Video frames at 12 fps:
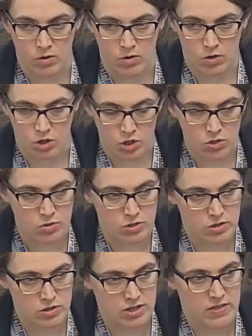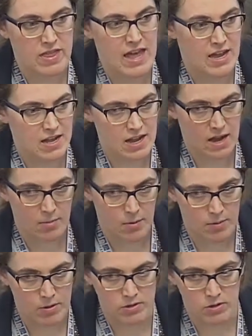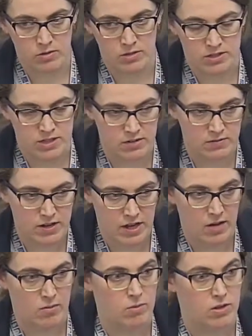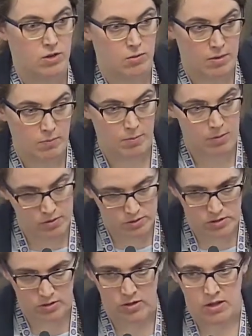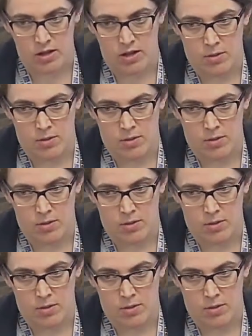good users and then get a proposal instead of getting a really great proposal,